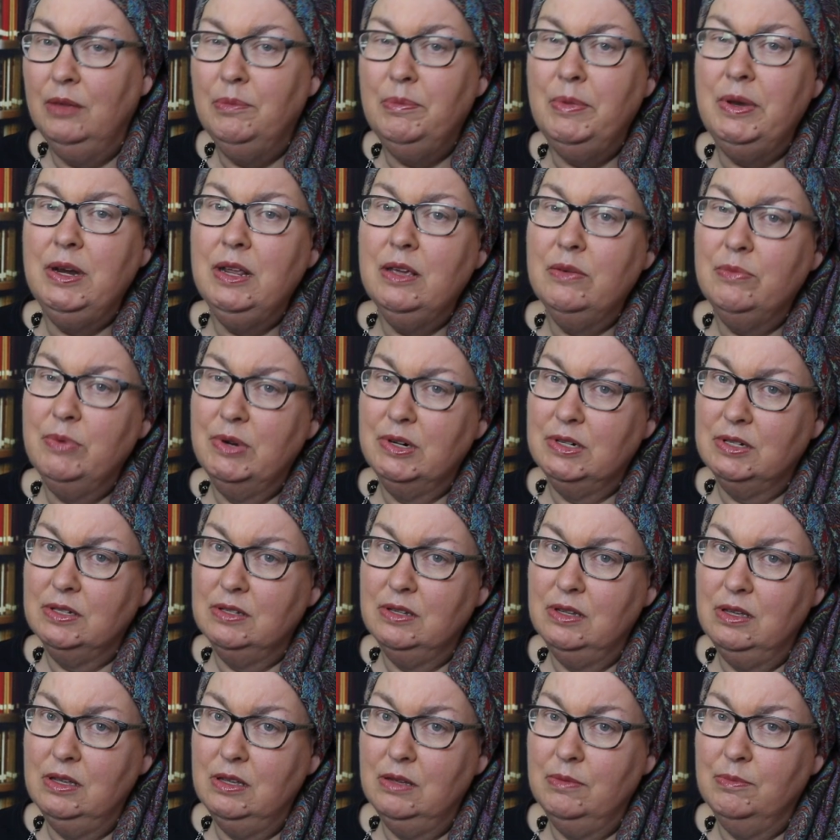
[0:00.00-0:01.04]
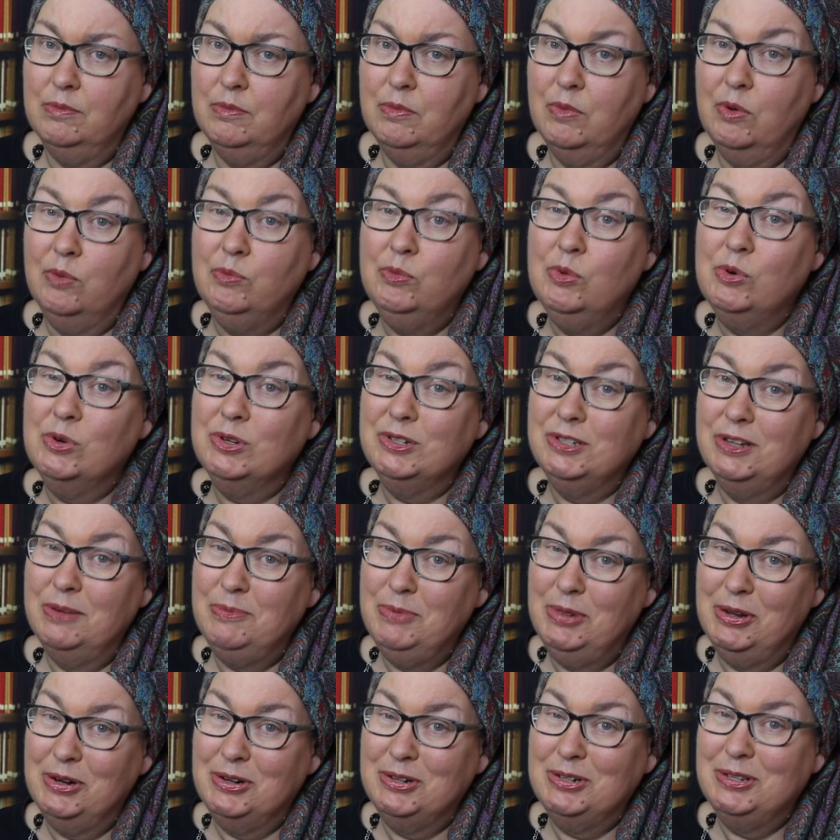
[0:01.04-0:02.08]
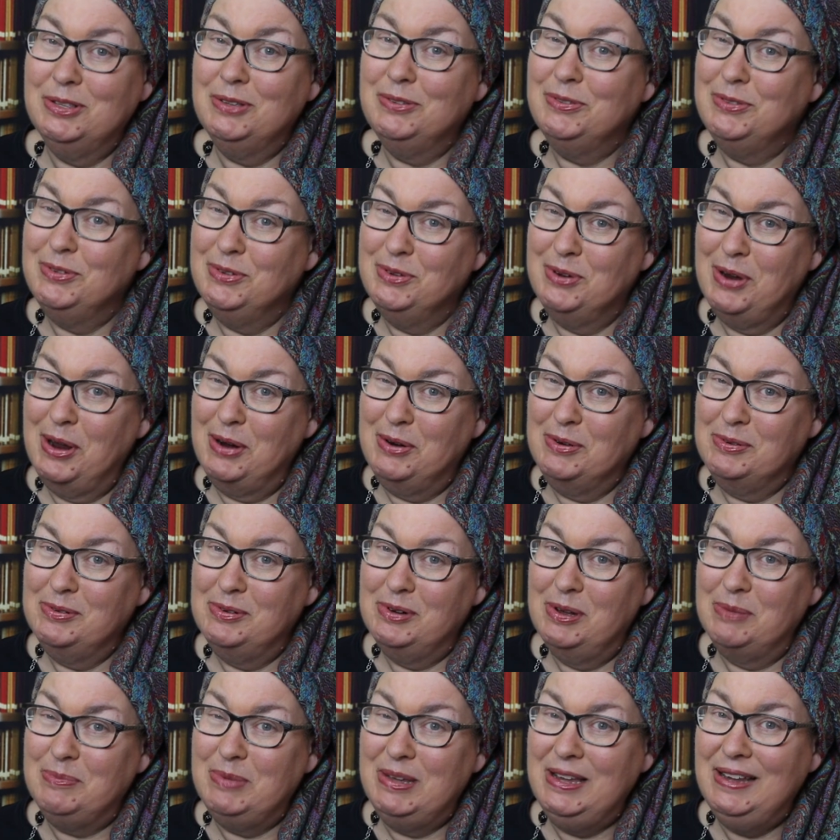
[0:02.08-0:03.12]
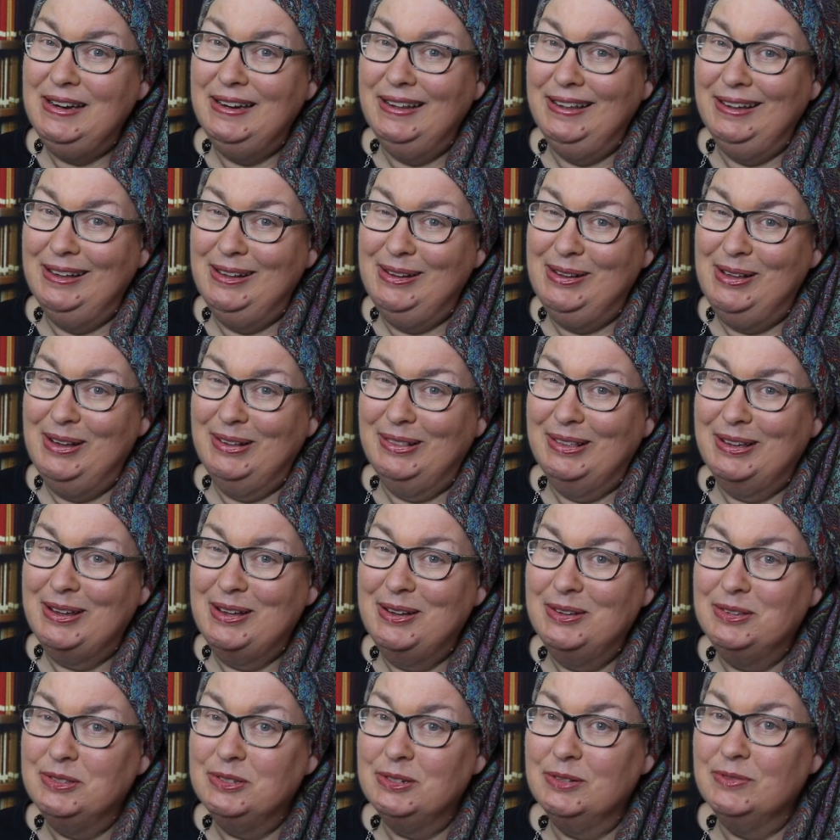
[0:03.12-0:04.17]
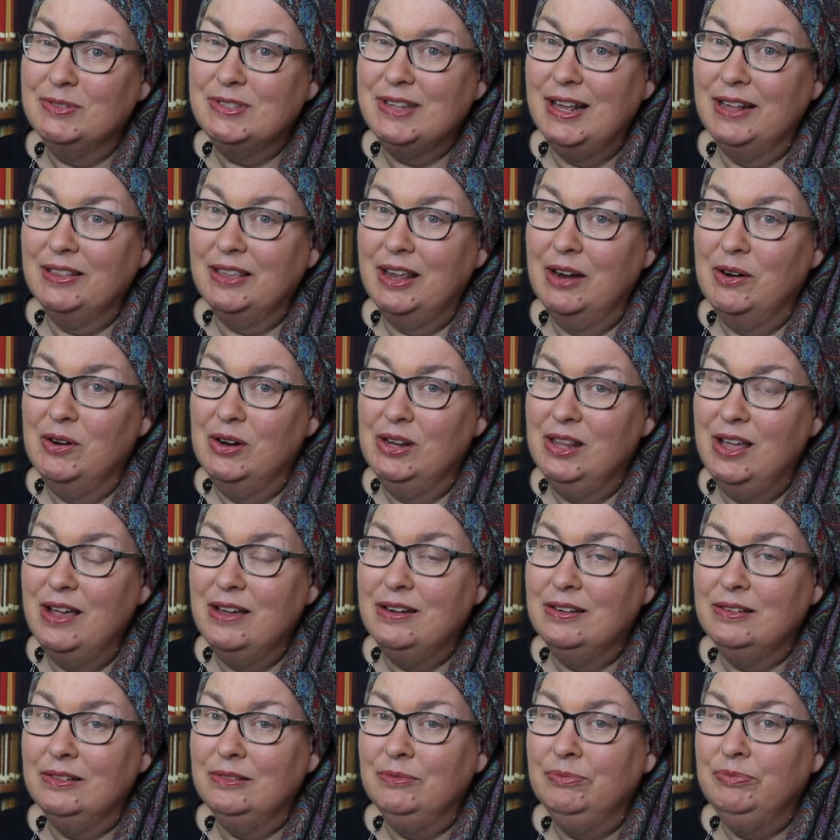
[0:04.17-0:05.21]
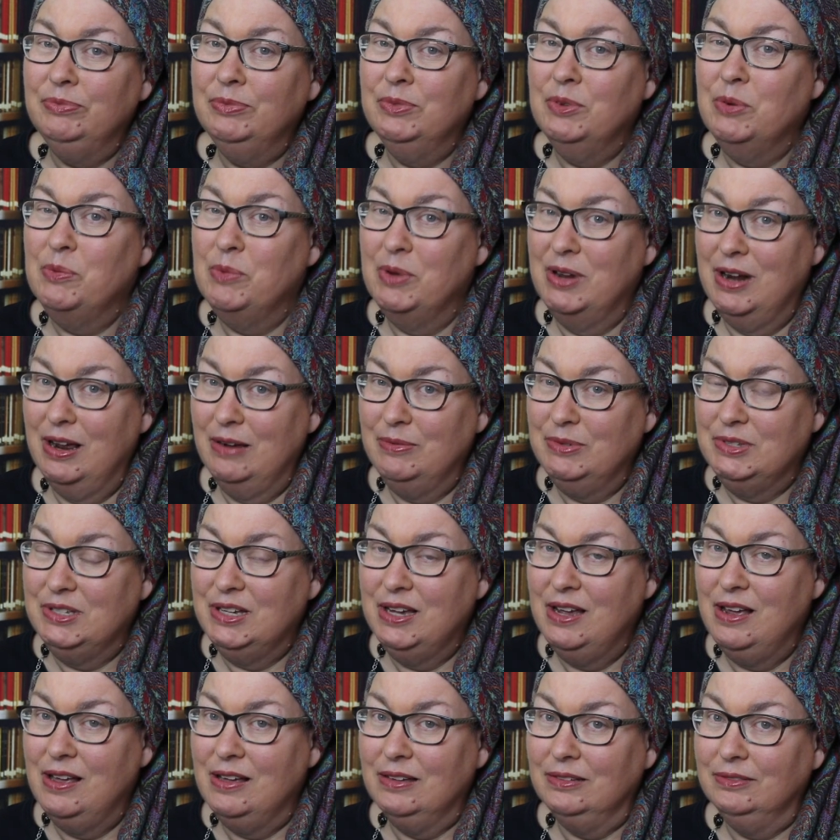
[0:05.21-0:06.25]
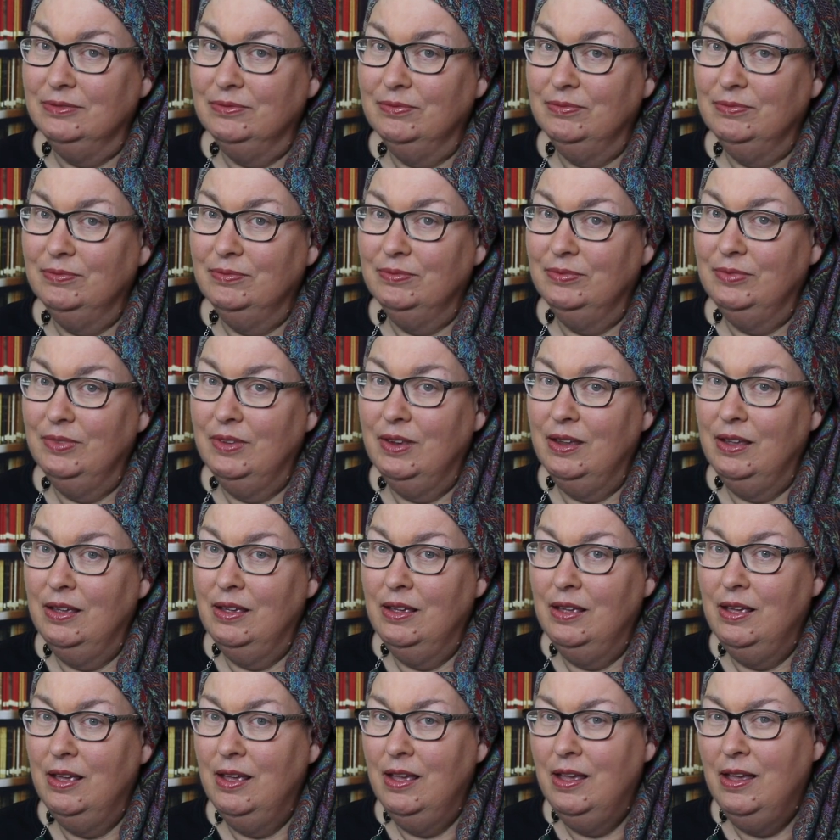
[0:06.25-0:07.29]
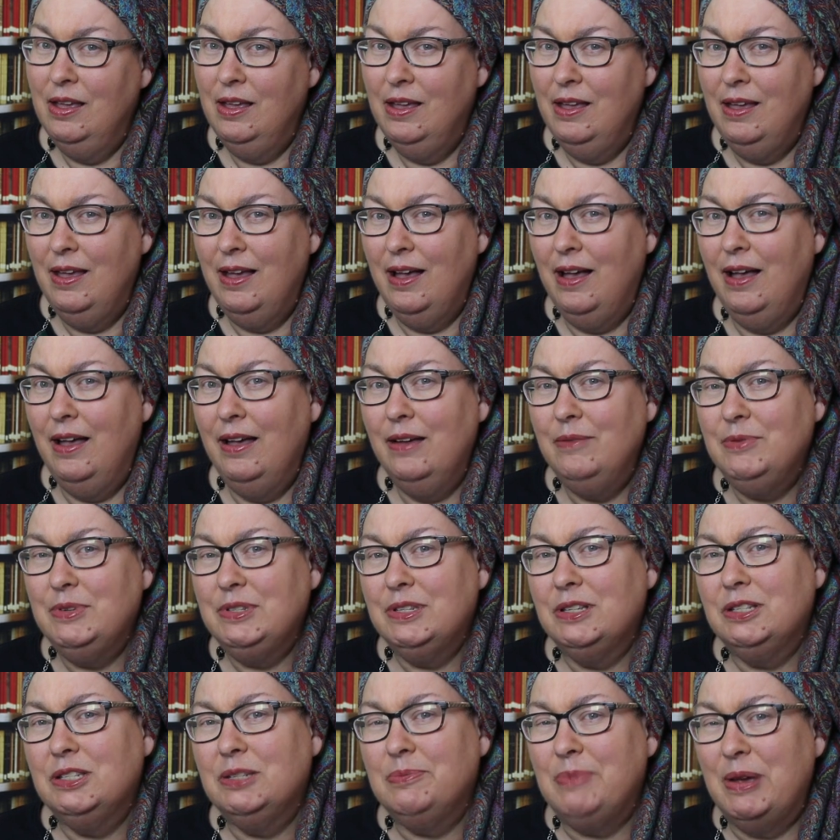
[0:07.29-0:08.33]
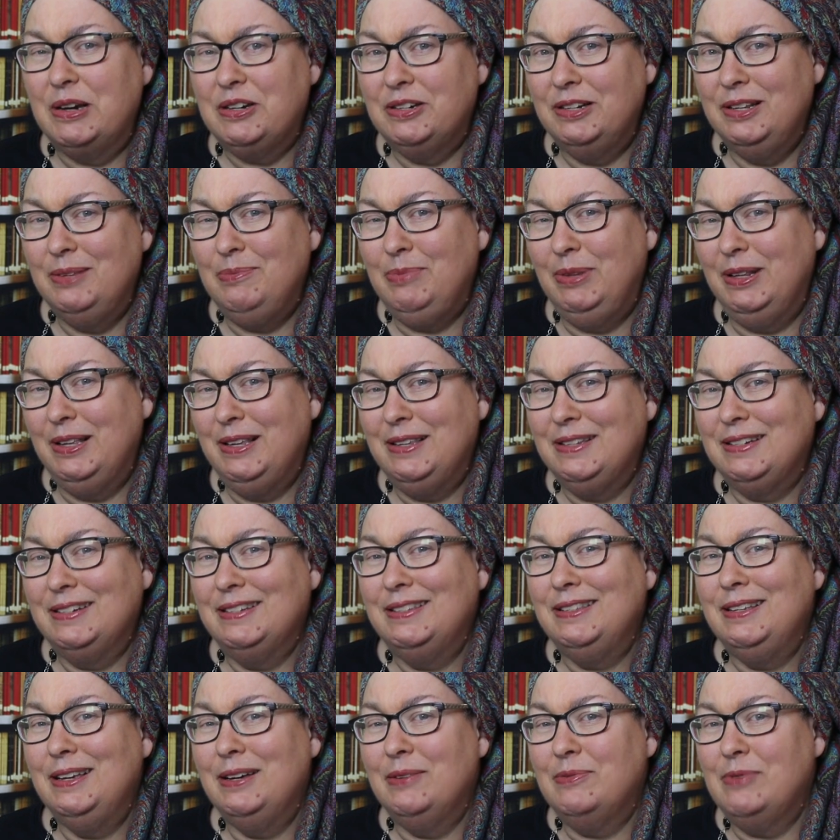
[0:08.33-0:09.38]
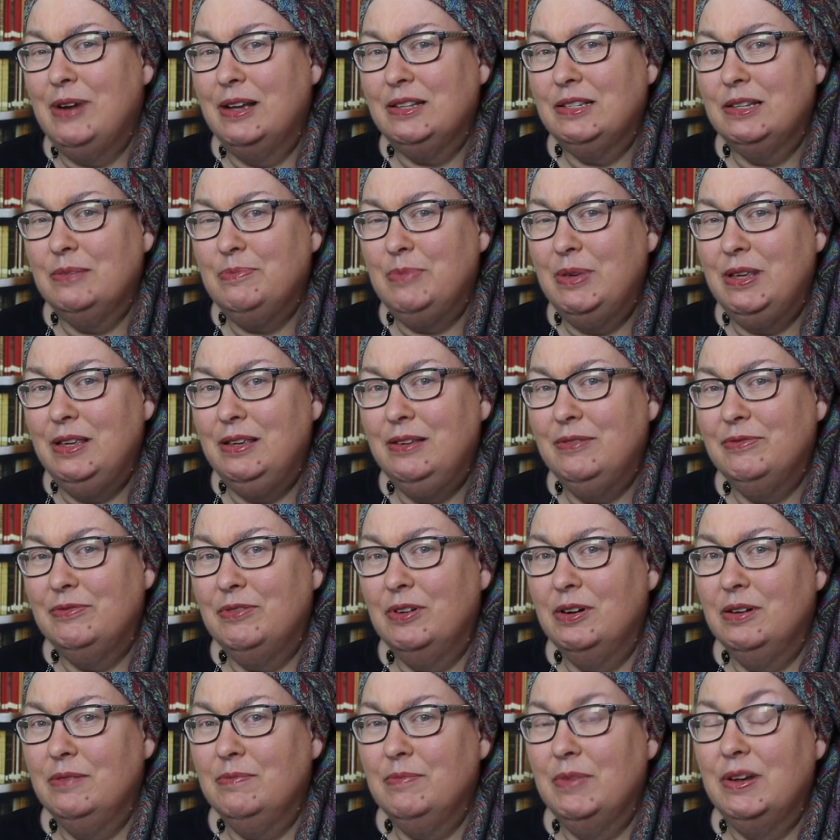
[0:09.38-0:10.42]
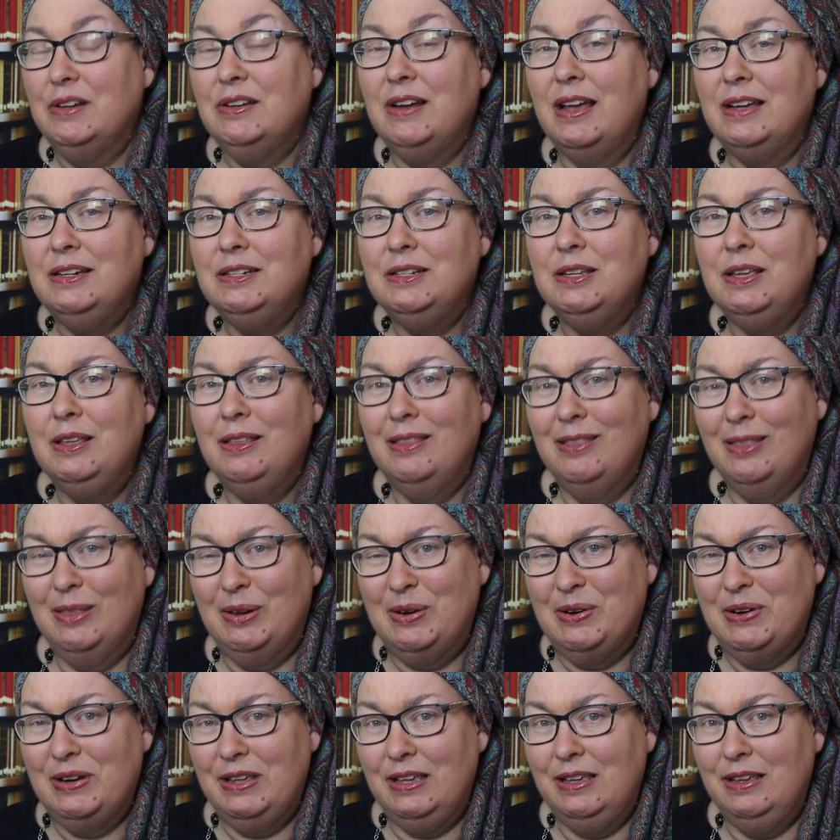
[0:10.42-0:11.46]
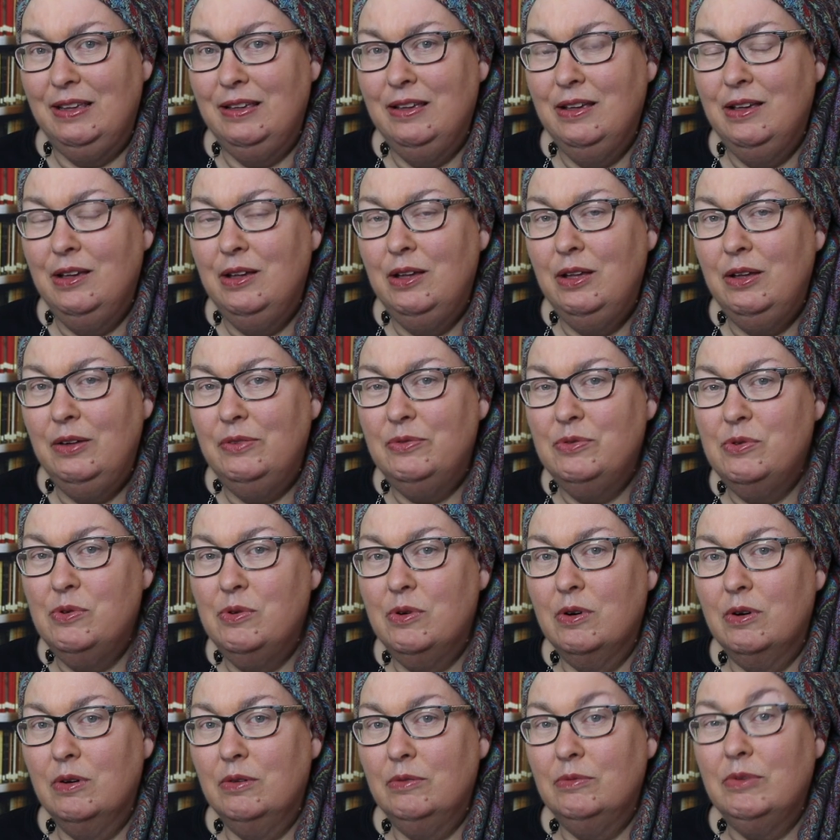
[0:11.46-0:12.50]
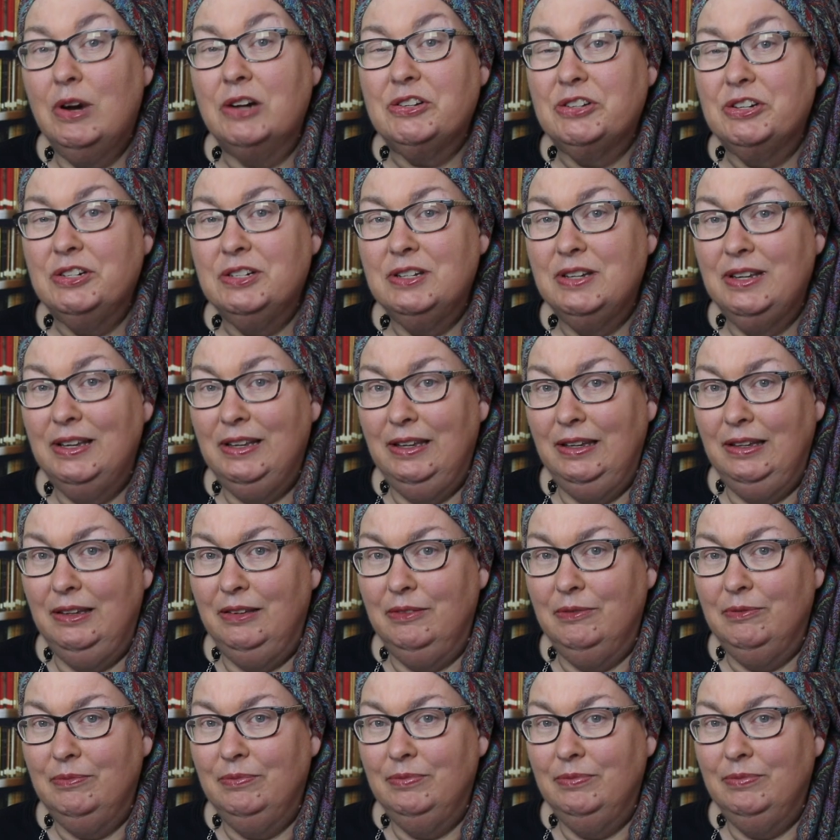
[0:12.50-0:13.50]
many of which seem more similar to the food I grew up eating along the coast of South Carolina when I was young. I was especially pleased to see a recipe from 1930 for Russian tea,